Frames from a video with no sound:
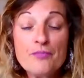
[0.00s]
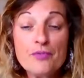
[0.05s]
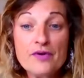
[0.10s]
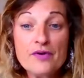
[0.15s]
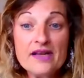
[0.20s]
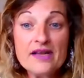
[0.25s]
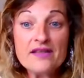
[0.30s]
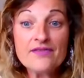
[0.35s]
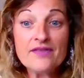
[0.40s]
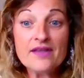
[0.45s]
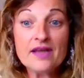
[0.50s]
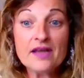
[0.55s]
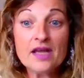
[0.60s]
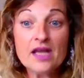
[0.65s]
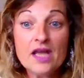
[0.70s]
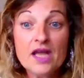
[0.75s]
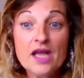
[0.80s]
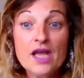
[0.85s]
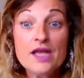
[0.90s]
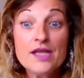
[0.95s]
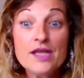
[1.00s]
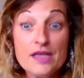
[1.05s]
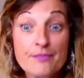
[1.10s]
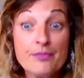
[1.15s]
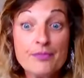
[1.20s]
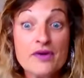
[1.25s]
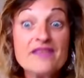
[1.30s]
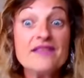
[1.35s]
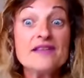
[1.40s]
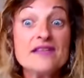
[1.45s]
breathing, your
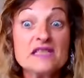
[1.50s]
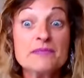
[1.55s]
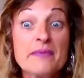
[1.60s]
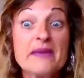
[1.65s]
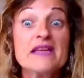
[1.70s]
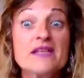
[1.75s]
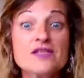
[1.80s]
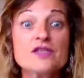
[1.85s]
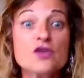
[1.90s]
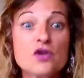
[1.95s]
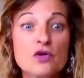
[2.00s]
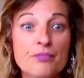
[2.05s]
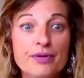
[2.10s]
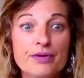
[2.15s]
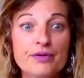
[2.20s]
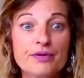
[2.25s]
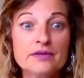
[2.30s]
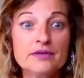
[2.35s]
breathing speeds up